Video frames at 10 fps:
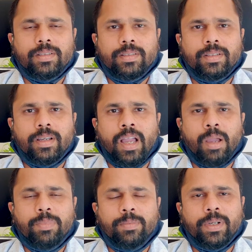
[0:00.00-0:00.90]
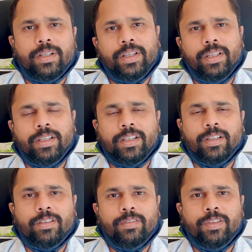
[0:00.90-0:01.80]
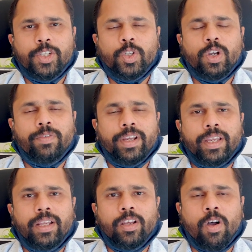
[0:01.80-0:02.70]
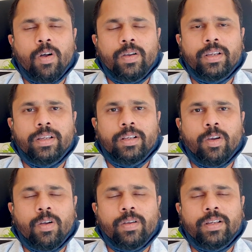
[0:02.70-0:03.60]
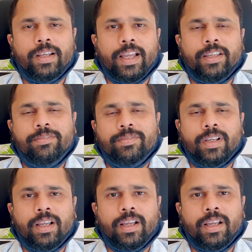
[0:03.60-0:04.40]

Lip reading: Sir, happy birthday. Wish you a very long, long life.